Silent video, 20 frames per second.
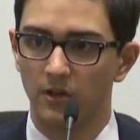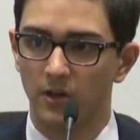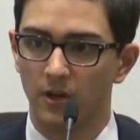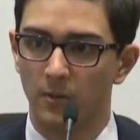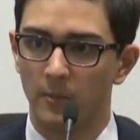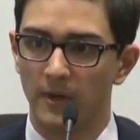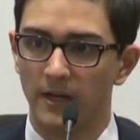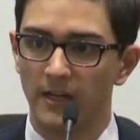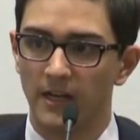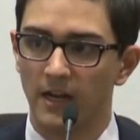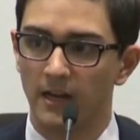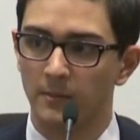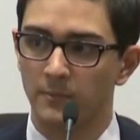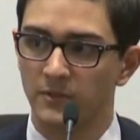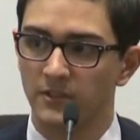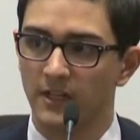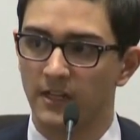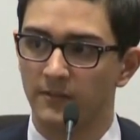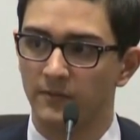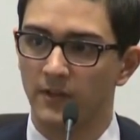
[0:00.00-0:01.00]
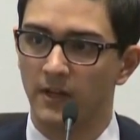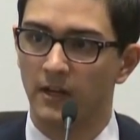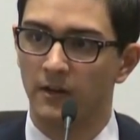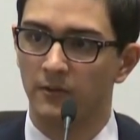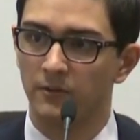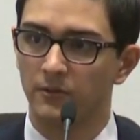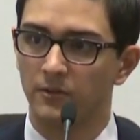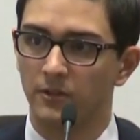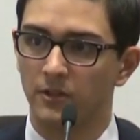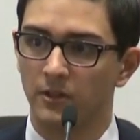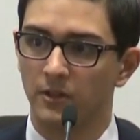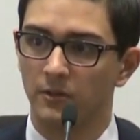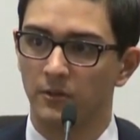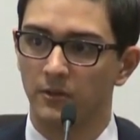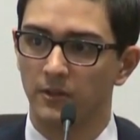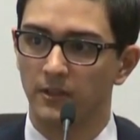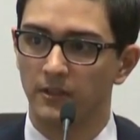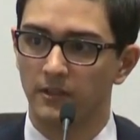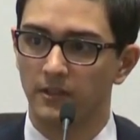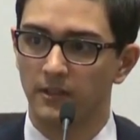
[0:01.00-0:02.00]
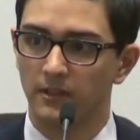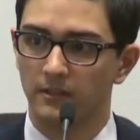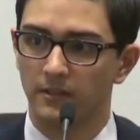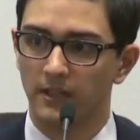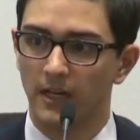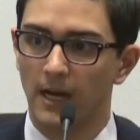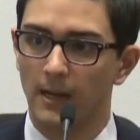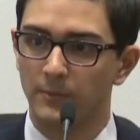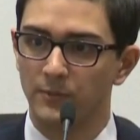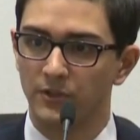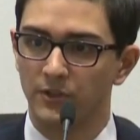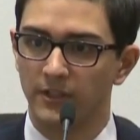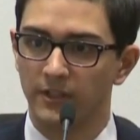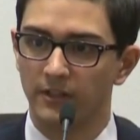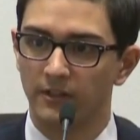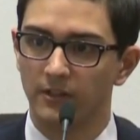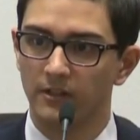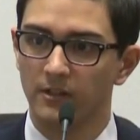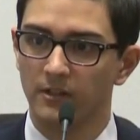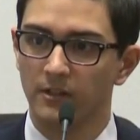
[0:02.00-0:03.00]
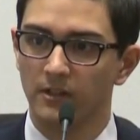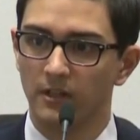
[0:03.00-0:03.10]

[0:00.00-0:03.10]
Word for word: oh my God, I'm safe now, you know, like the cops are here,